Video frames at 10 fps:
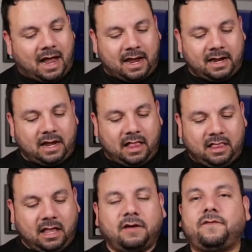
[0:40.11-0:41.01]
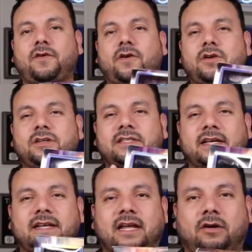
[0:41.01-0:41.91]
I love her
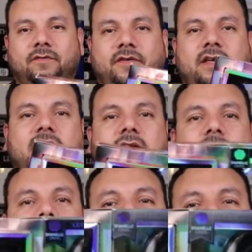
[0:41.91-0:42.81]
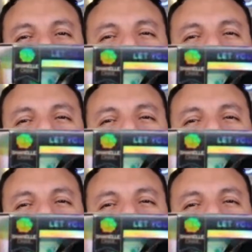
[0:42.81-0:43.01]
second outfit, so I'm just